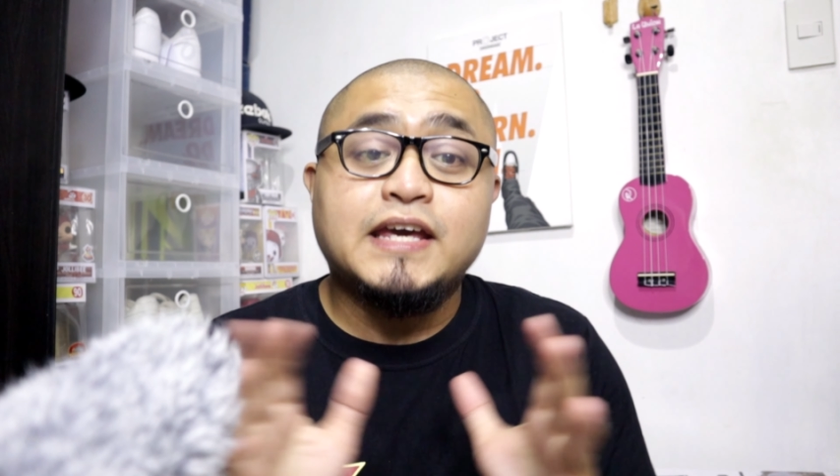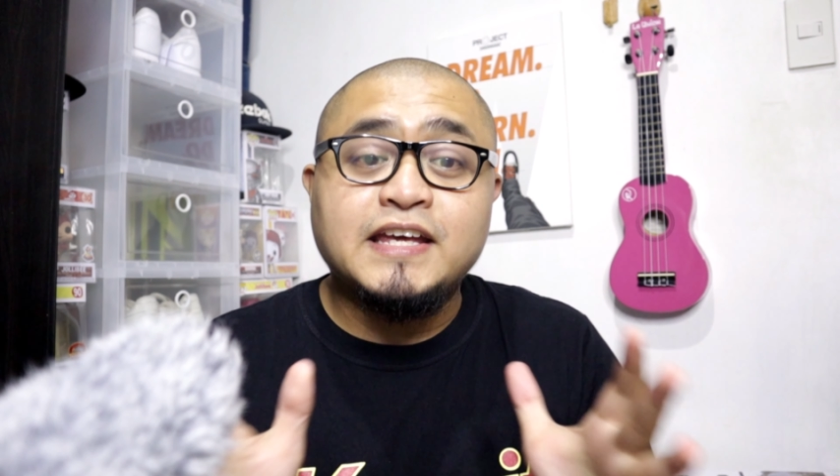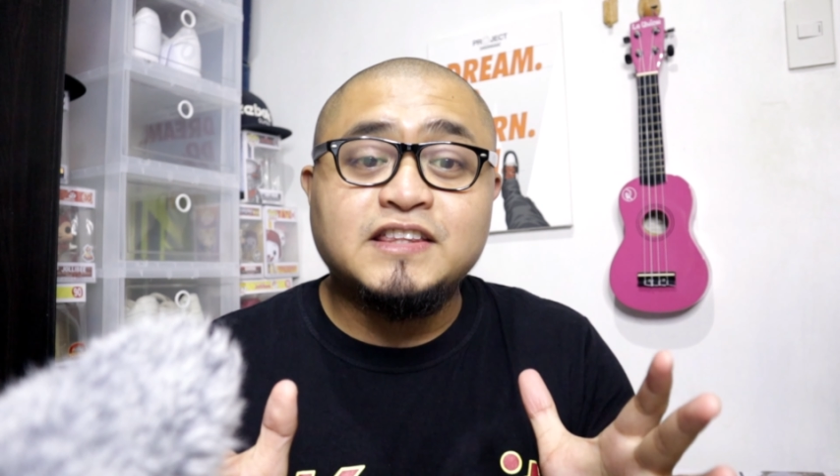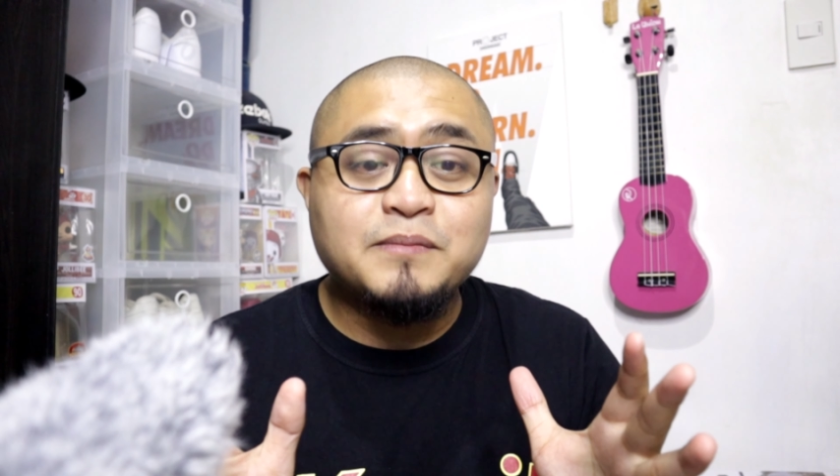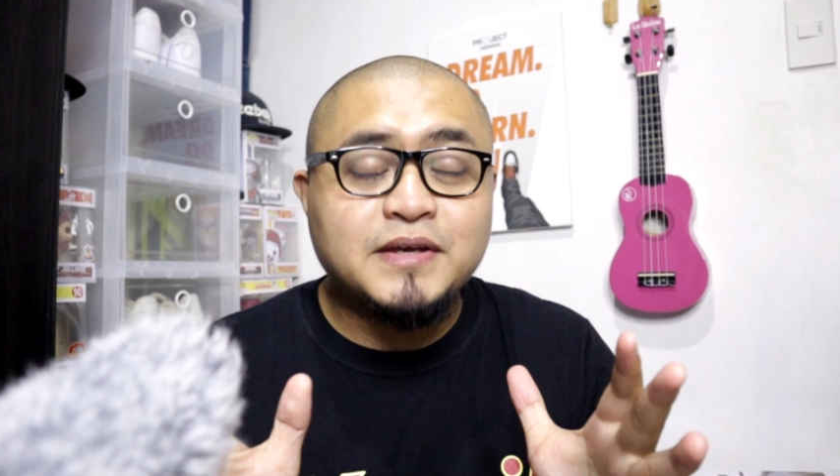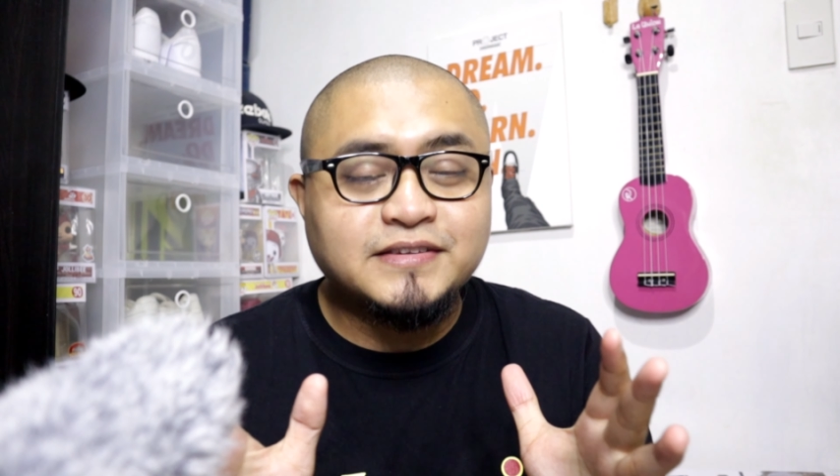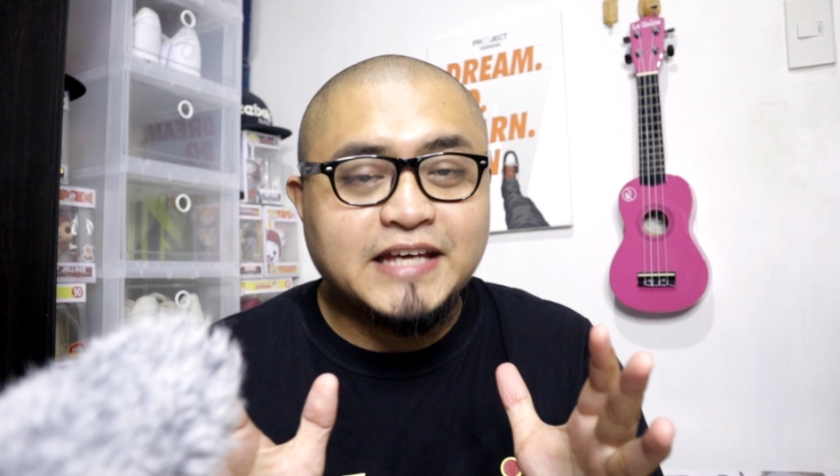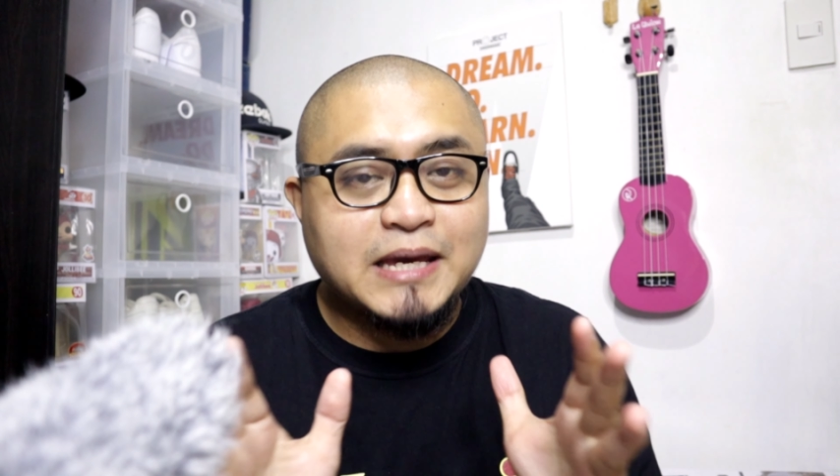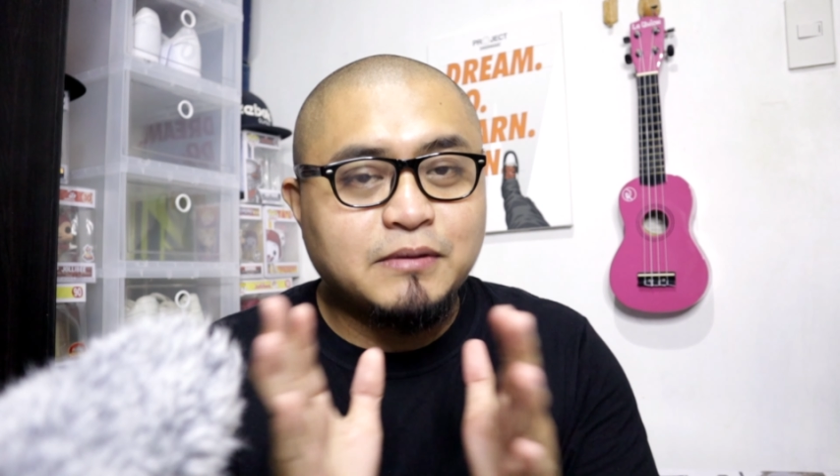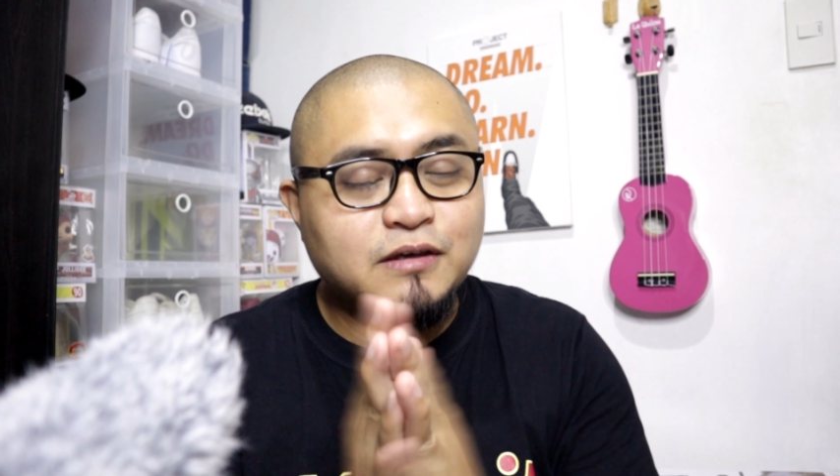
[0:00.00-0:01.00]
In the
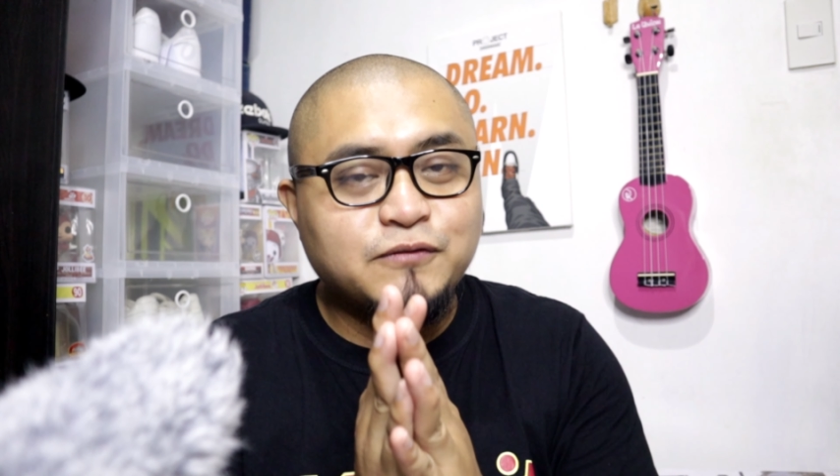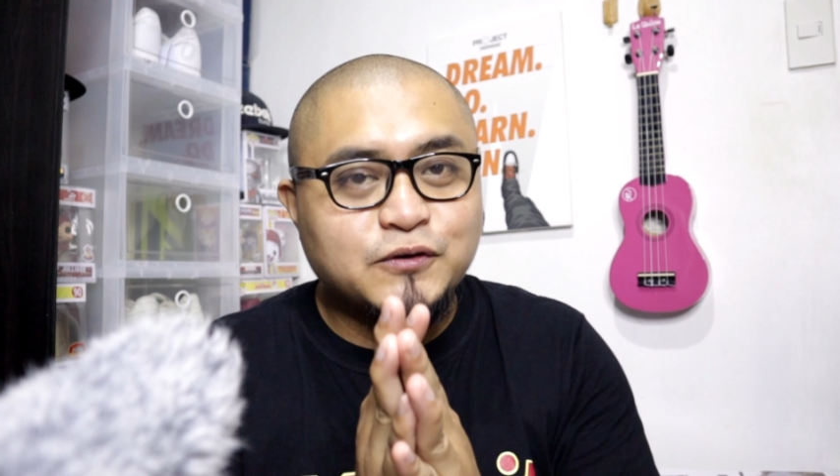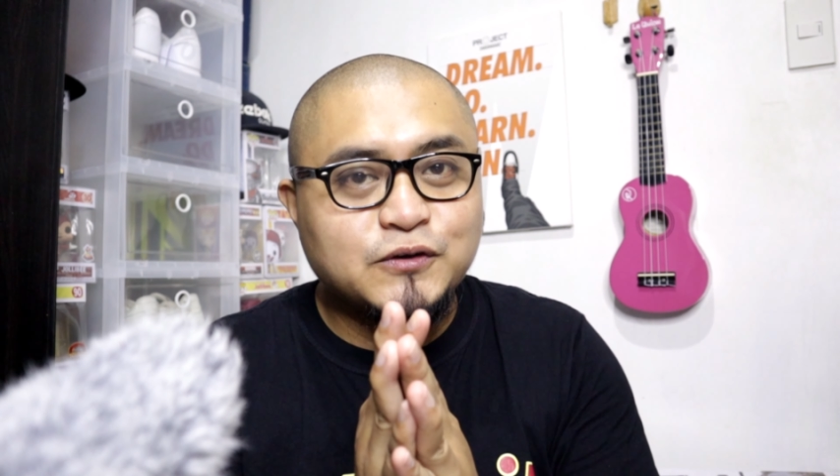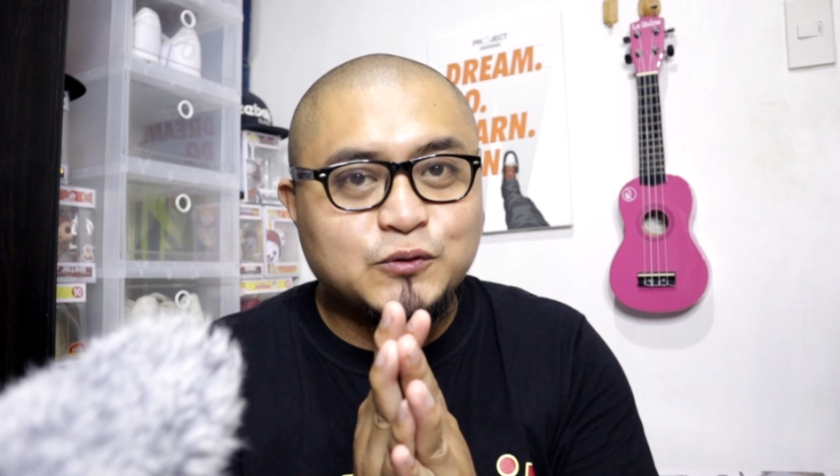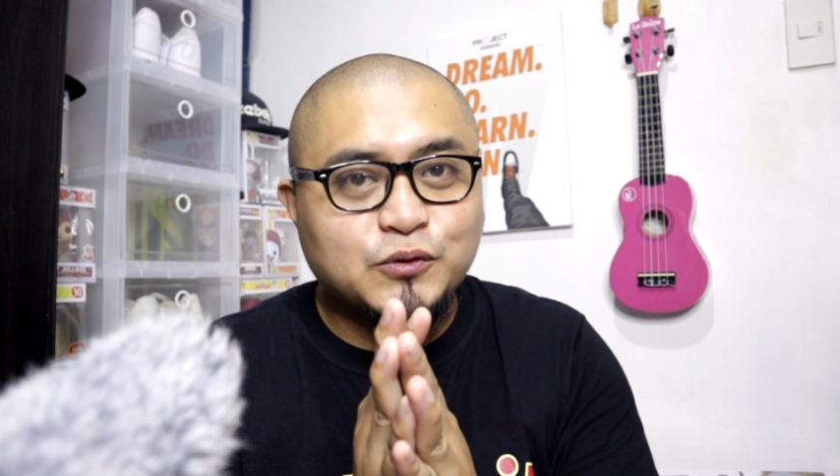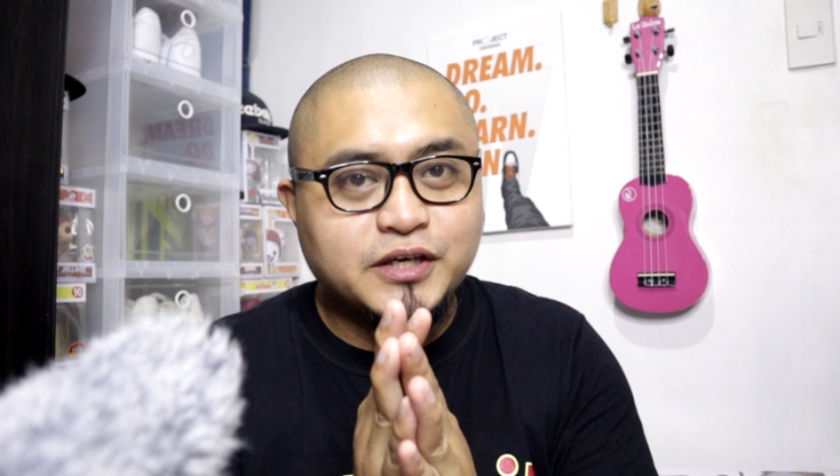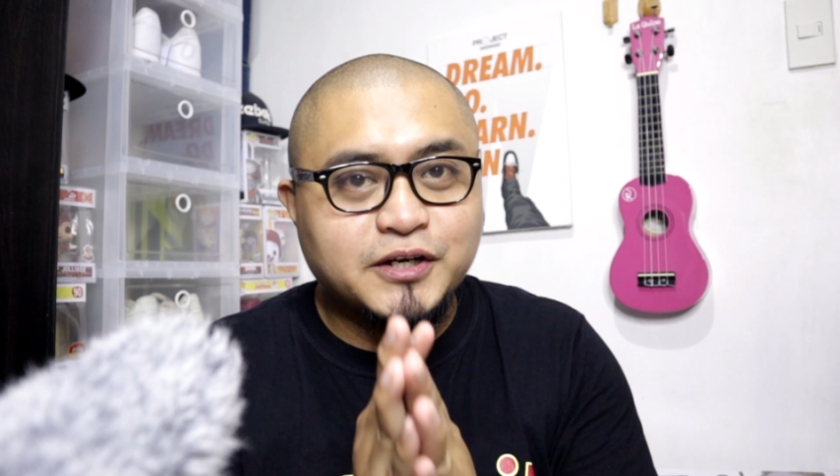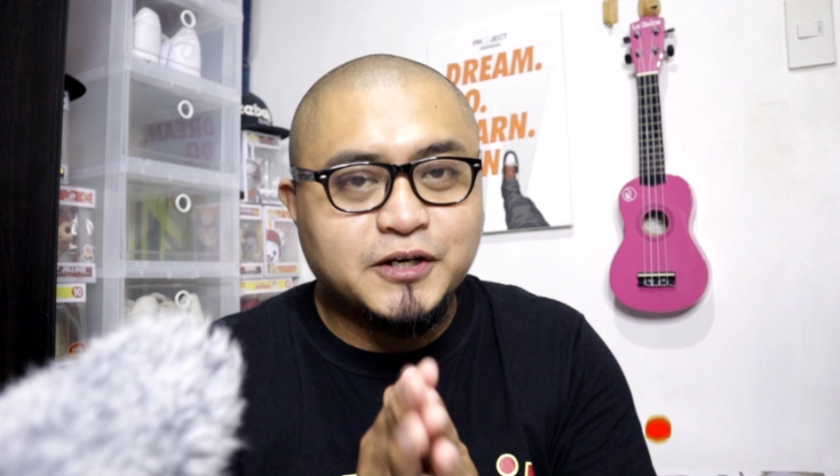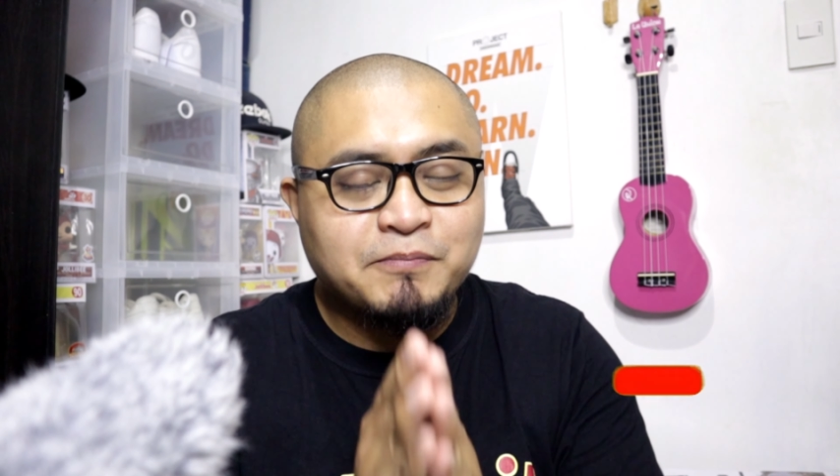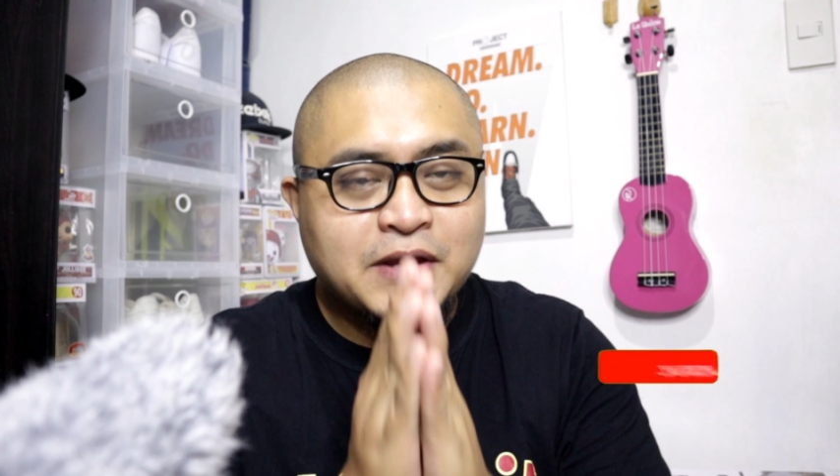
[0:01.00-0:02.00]
meantime, if you're new
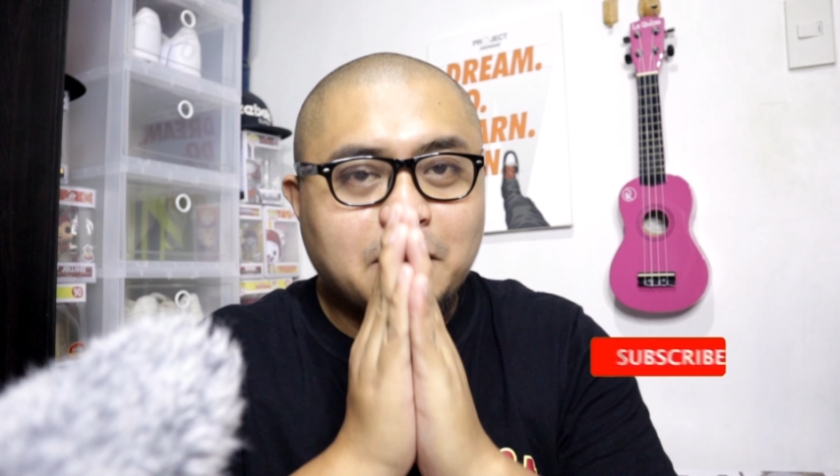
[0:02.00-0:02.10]
here,